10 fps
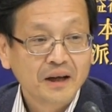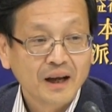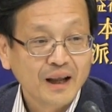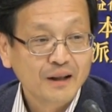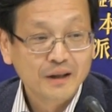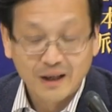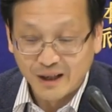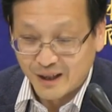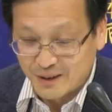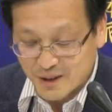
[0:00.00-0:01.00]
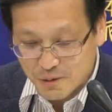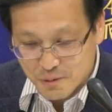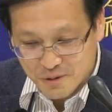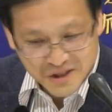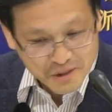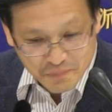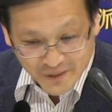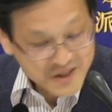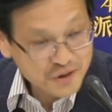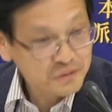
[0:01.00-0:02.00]
And the cruise ship
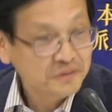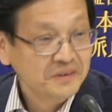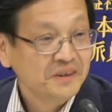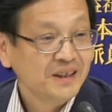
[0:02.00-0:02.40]
issue